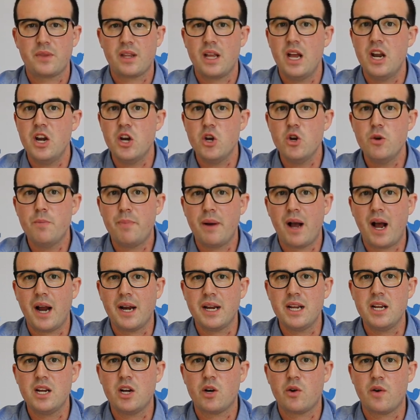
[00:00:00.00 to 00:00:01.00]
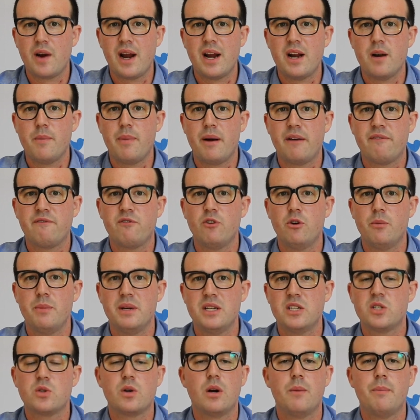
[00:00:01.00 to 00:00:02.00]
A new party, created by former
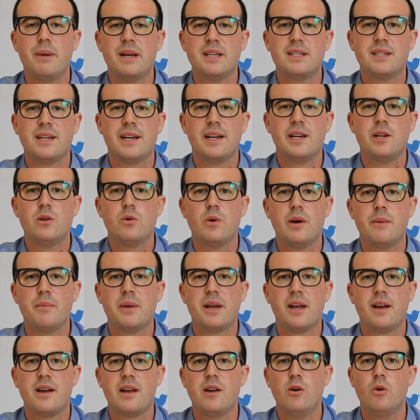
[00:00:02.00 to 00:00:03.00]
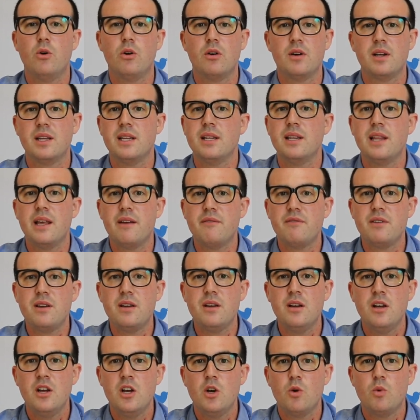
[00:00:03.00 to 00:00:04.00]
Yisrael Beitenu MK Orly
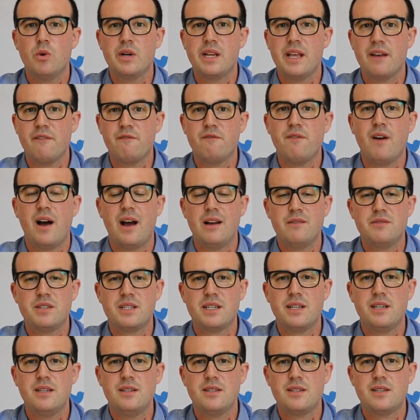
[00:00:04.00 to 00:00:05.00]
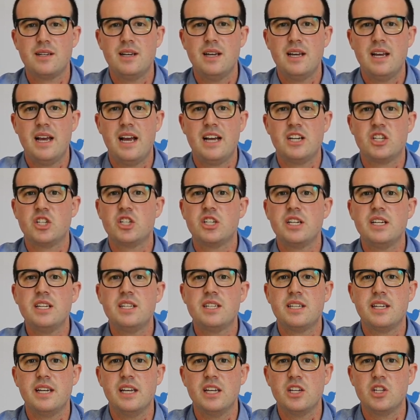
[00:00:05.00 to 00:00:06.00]
Levy, would get five seats as she
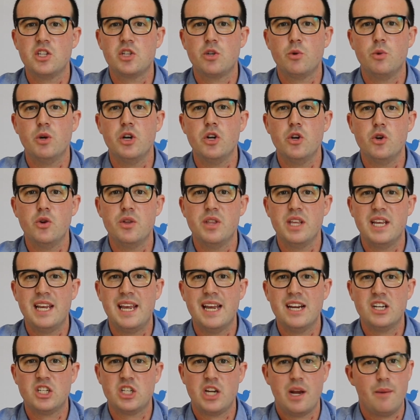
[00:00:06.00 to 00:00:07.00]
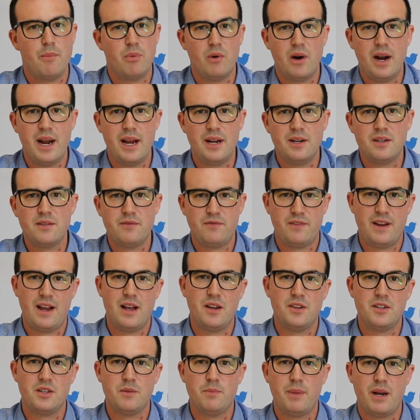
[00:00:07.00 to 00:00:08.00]
seeks to renew the Gesher brand
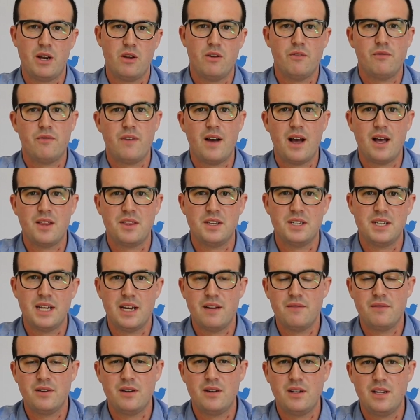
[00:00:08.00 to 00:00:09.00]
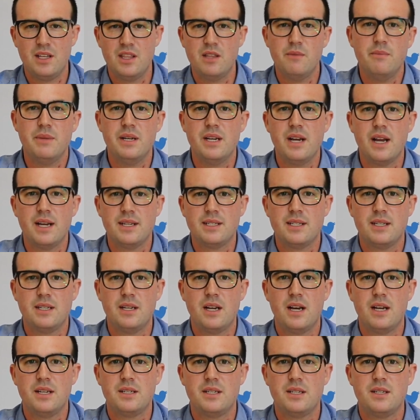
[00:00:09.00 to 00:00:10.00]
founded by her father David in the mid
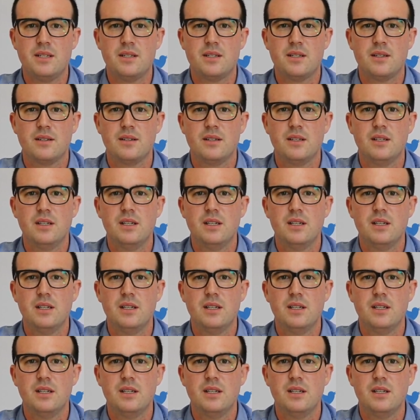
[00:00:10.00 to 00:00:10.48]
1990s.